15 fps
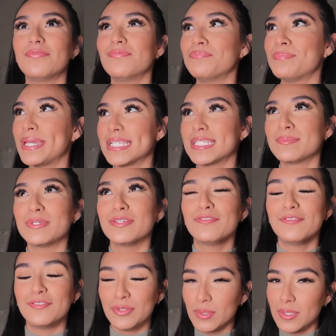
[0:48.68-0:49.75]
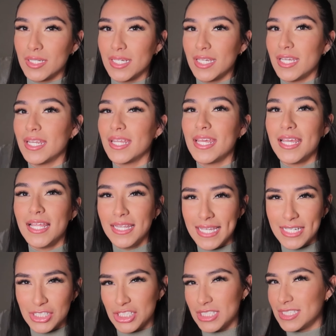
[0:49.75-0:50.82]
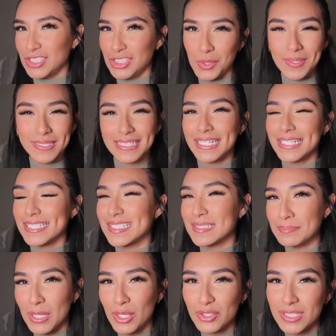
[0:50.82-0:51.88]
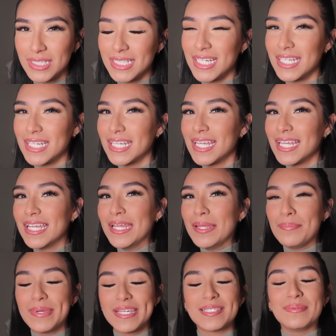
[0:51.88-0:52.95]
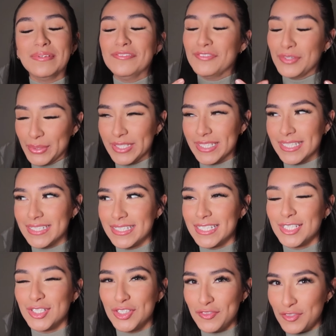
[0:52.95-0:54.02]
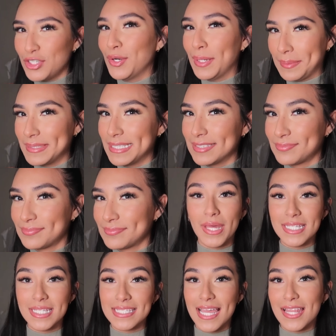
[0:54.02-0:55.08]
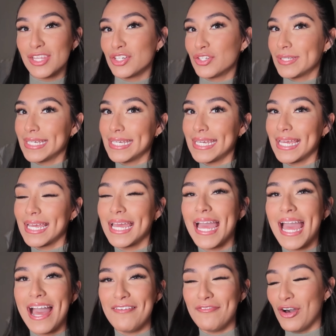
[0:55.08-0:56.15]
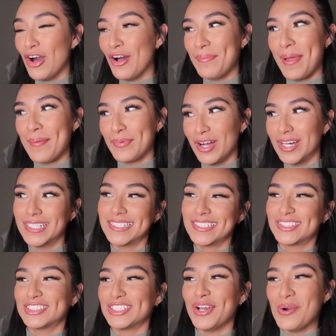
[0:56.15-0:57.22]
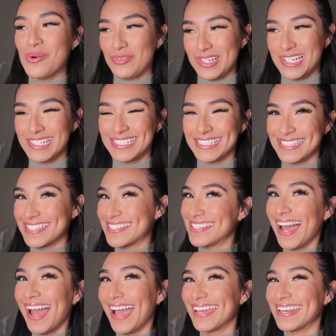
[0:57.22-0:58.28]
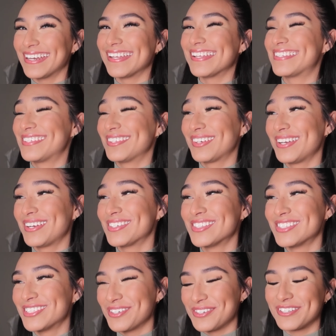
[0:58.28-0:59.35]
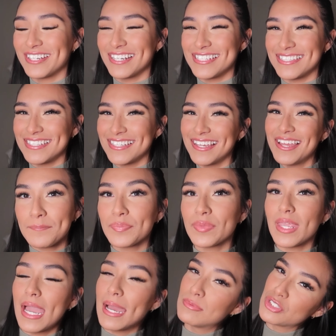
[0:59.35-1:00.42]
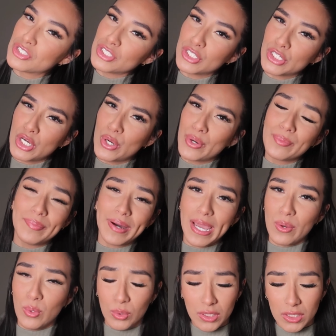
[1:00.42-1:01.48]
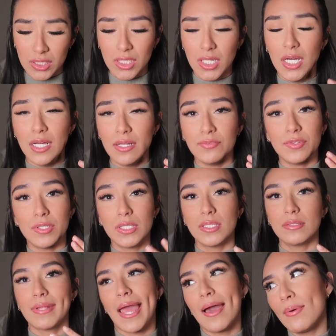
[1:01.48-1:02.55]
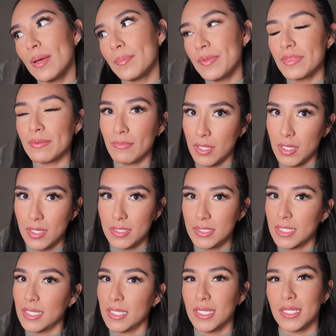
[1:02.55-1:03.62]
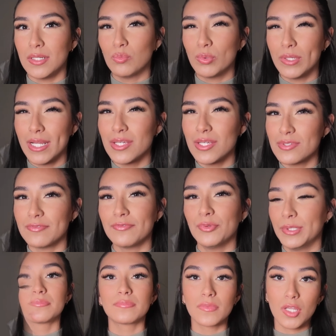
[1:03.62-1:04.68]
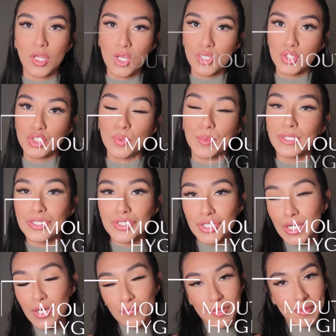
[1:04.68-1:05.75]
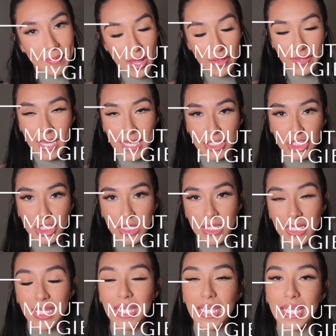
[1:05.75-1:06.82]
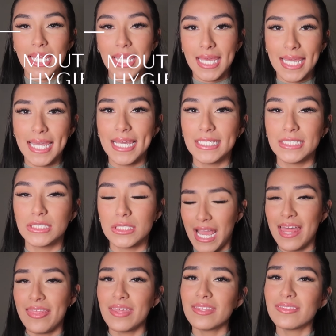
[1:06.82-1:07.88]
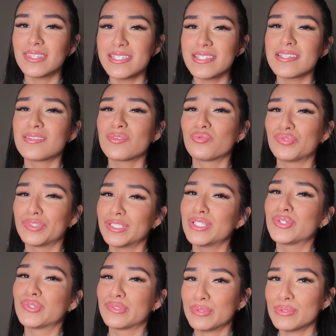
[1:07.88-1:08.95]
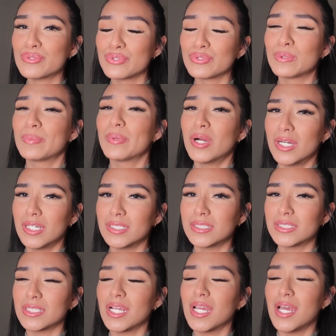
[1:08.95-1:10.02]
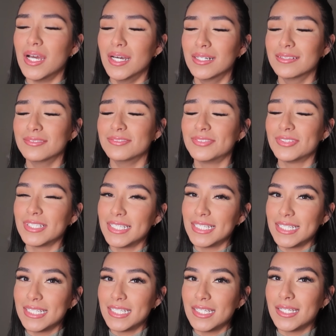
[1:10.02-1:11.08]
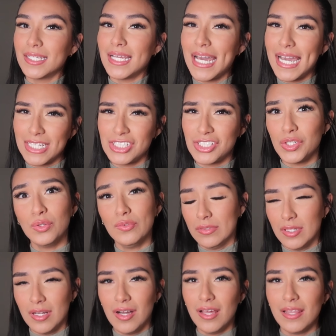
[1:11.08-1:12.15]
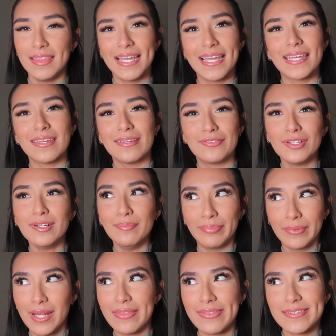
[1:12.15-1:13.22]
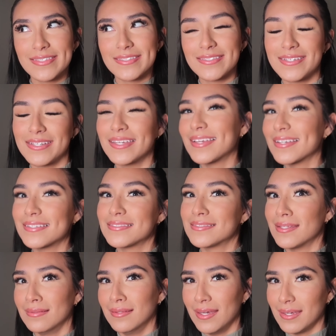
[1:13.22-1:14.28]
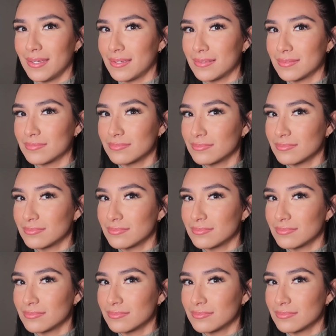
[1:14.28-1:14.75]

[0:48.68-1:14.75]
makes me feel good. Like just knowing that I smell good makes me feel good, if you know what I mean. But I literally have all my products over here to the side and it's looking so crazy. I'm just gonna go by order of how I put them on and what I them for. So we're gonna start off with mouth hygiene, and I think this is a really crucial part of hygiene overall. Like if your breath stinks, then like